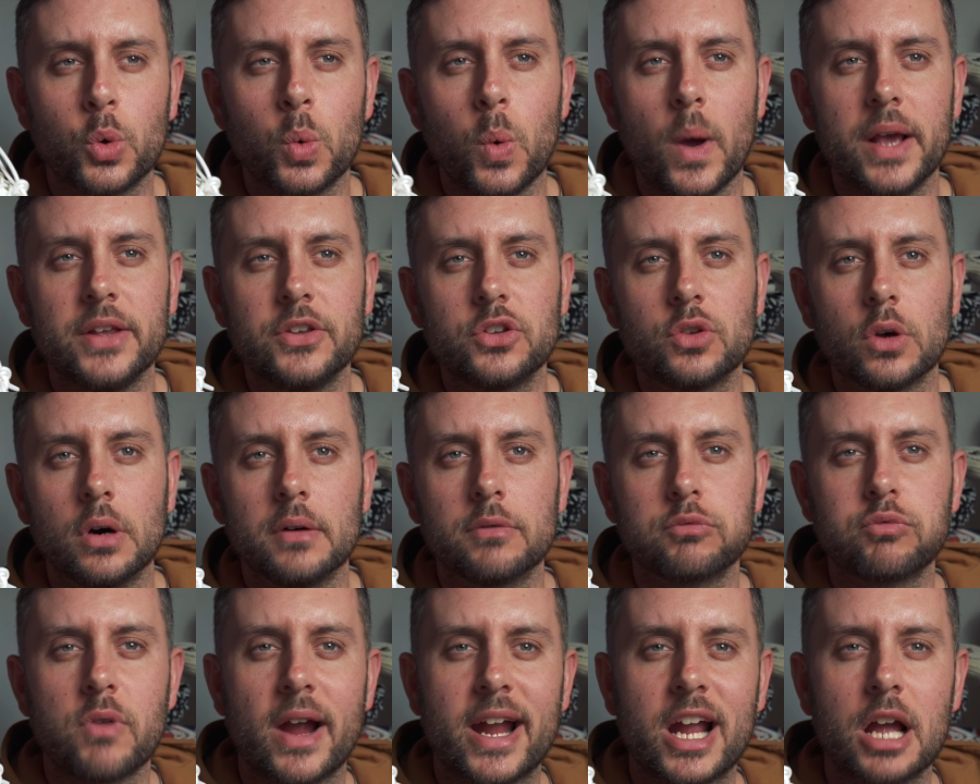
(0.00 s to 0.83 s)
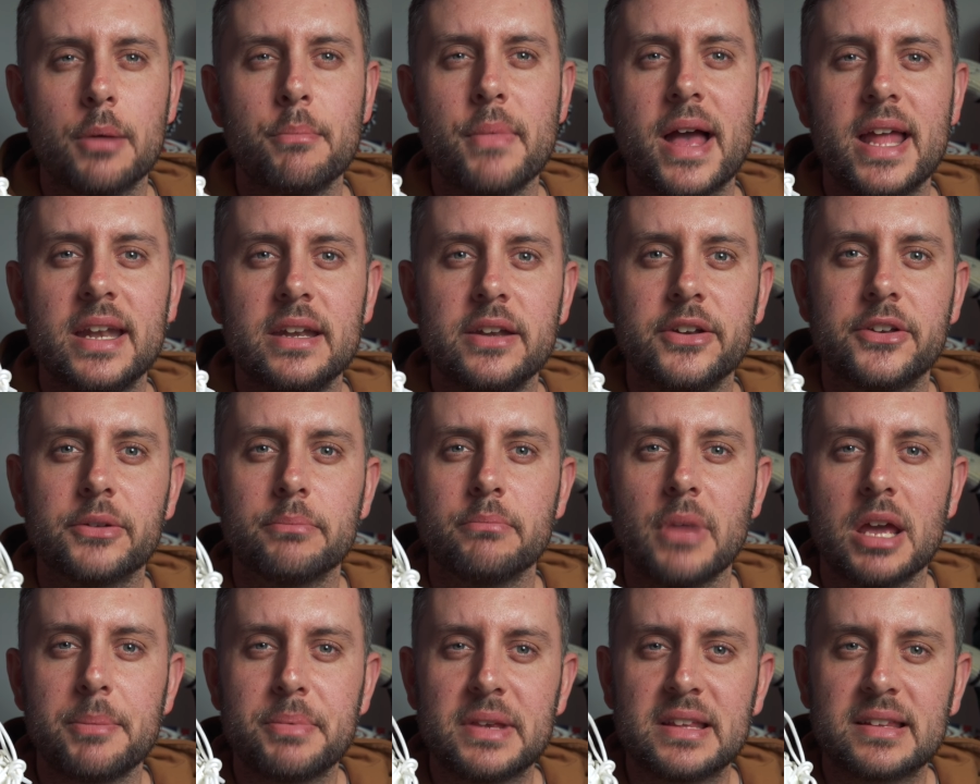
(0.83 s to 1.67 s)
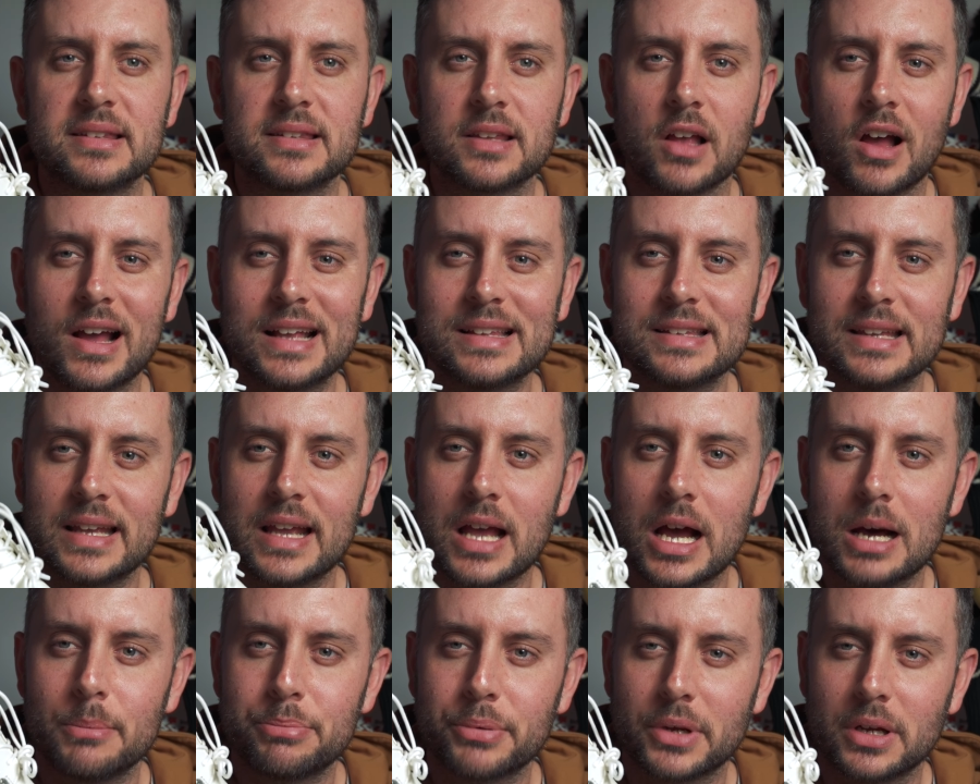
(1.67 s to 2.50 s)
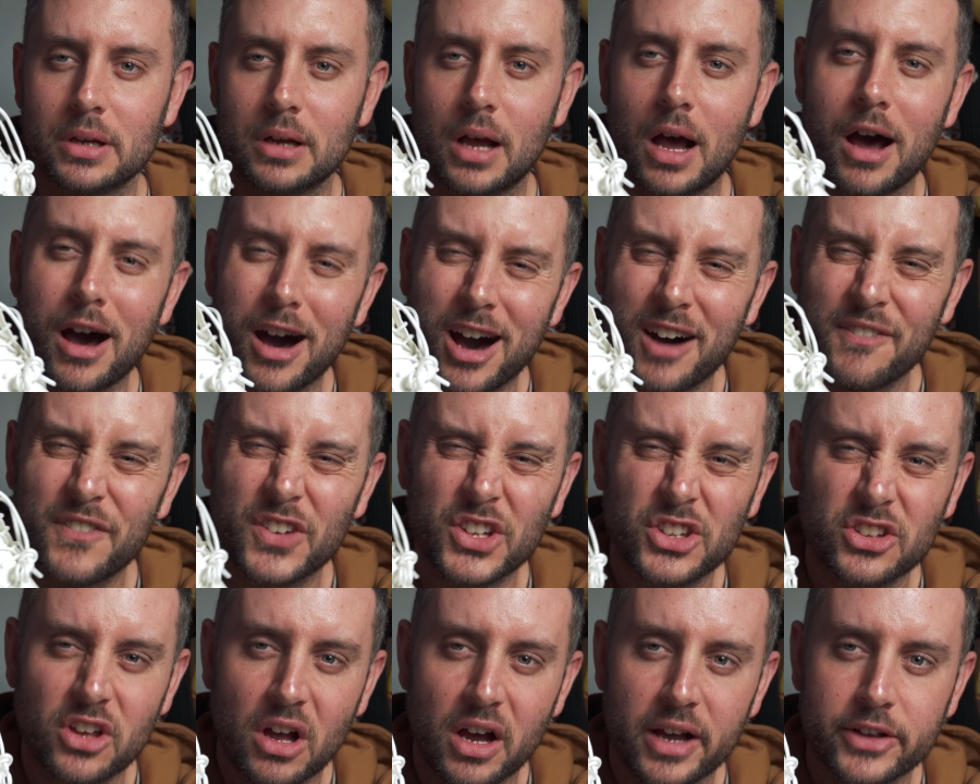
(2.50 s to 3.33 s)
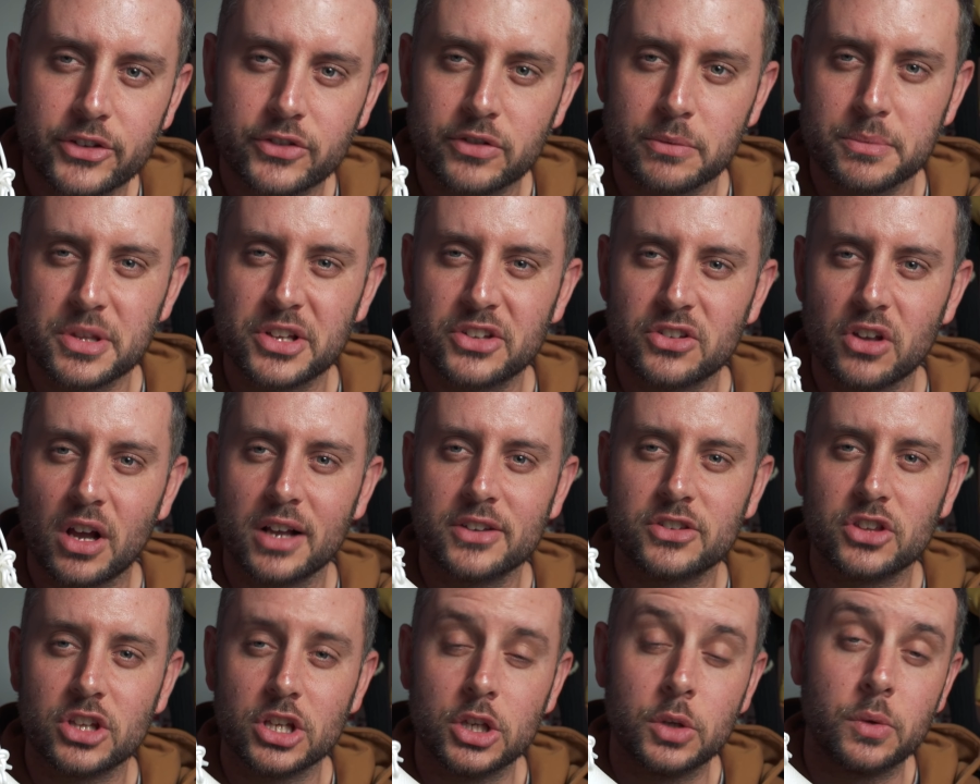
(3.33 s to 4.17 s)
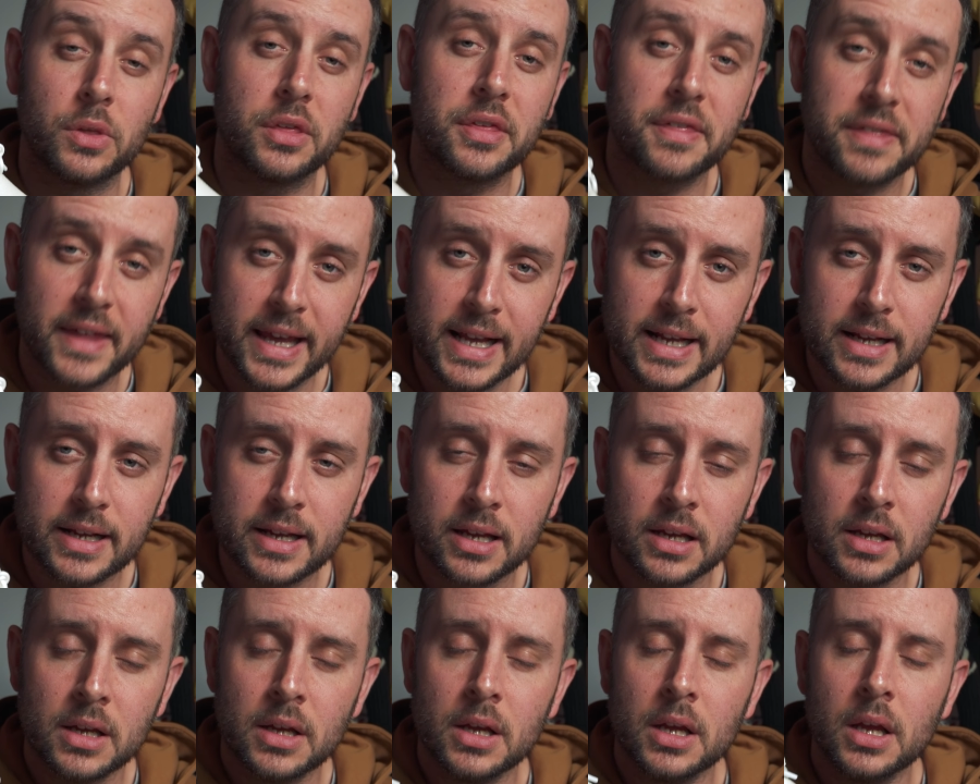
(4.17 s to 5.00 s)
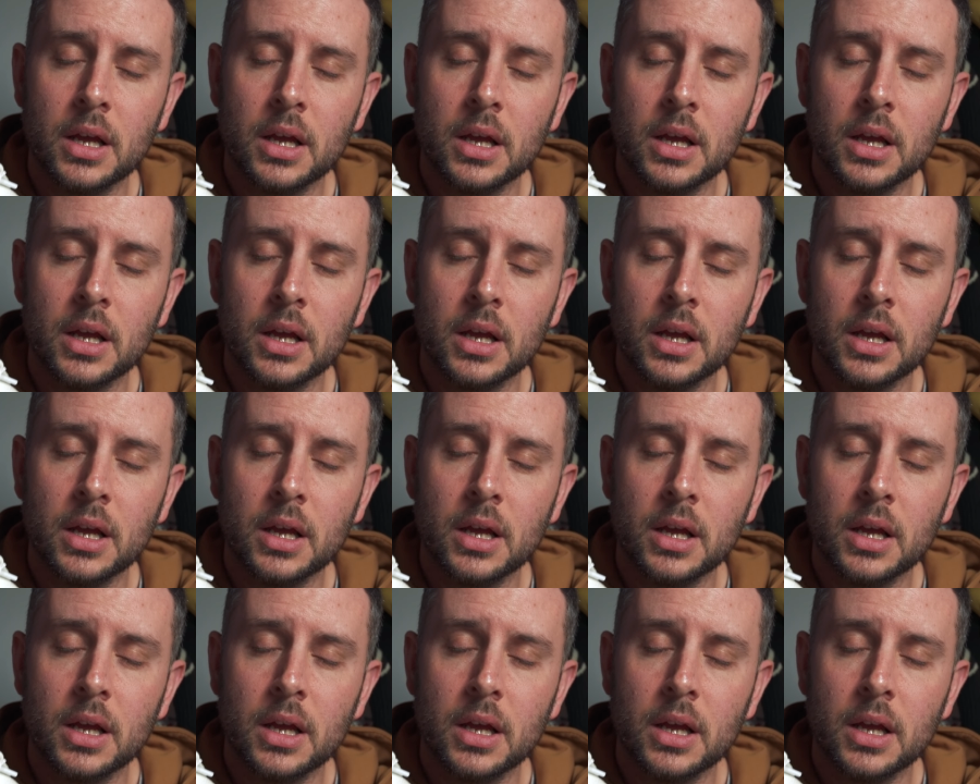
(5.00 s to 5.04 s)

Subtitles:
always sort of recommend maybe sizing up half a size from the size that you think.